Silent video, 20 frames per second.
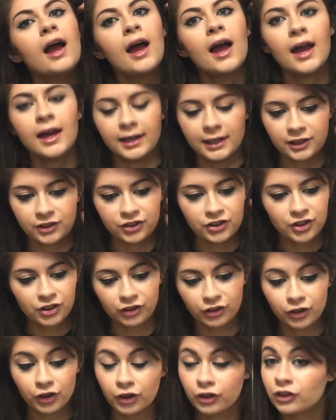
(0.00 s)
and it
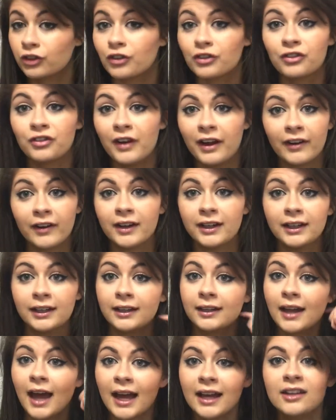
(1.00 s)
just looks very
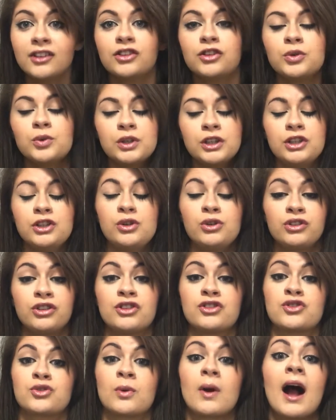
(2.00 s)
nice. You can use
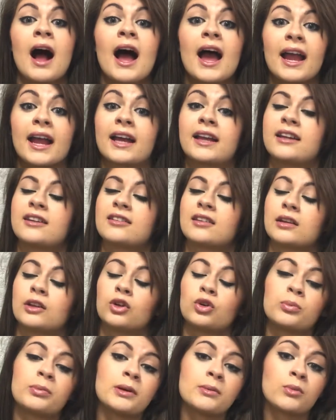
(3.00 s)
it dry and it's a
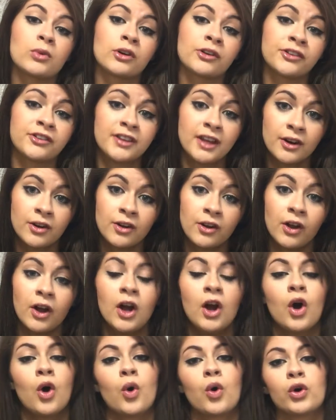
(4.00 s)
little bit more subtle,
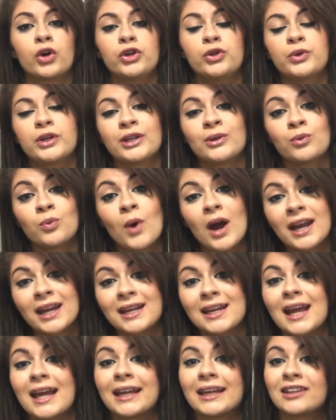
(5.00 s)
or you can wet
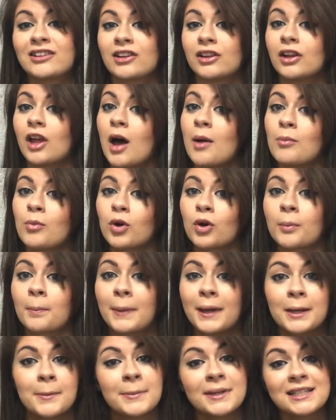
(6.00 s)
it and it's a lot more
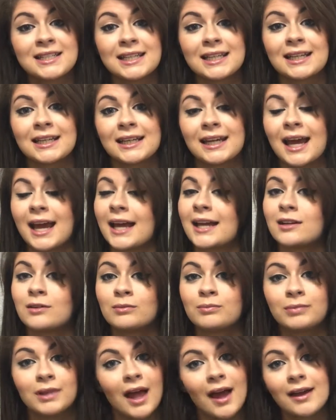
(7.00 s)
pigmented
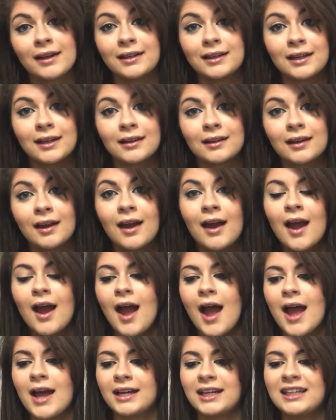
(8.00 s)
and blinding,
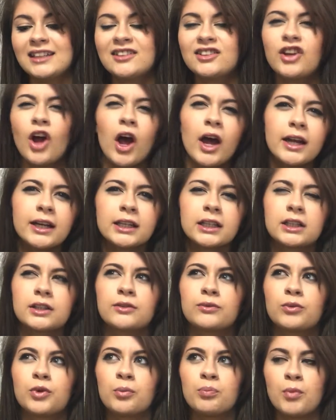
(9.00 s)
and it's not
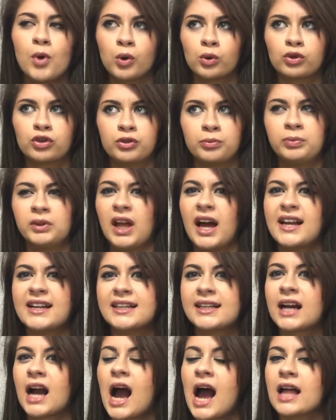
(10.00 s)
the most
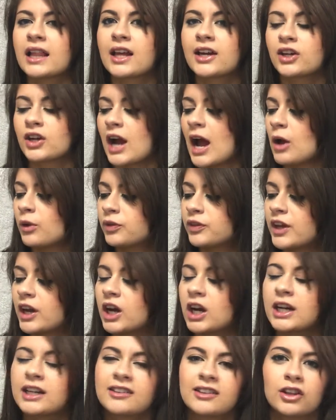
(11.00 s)
blinding highlighter out
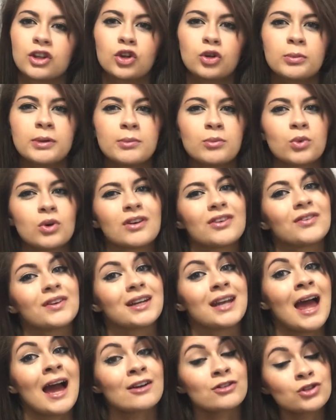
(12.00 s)
there. It's a little bit more of a
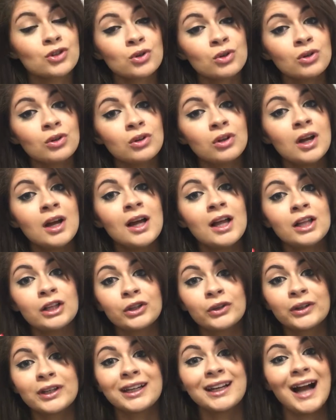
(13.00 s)
natural
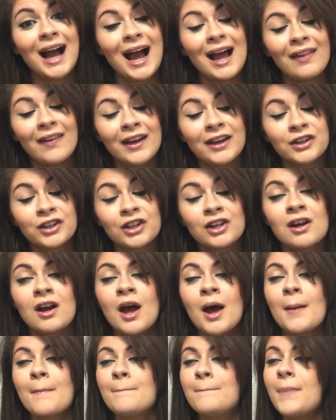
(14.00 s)
looking highlighter,
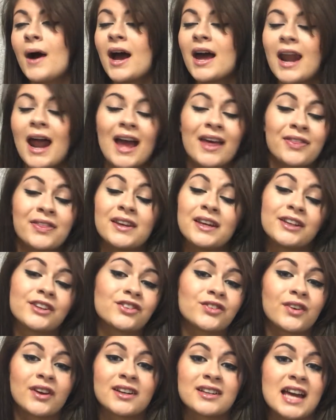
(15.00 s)
but I think it's
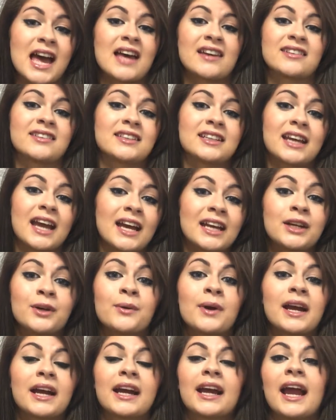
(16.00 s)
fantastic
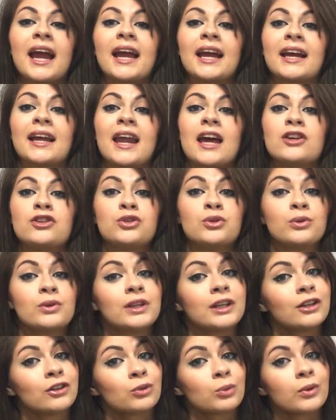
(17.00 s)
anyway, and I do
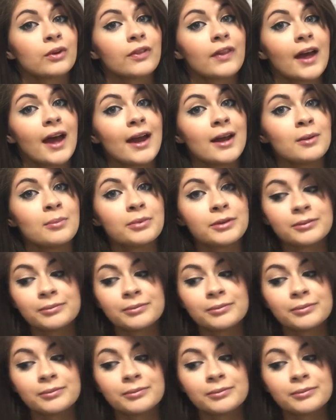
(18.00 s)
think it's worth the hype.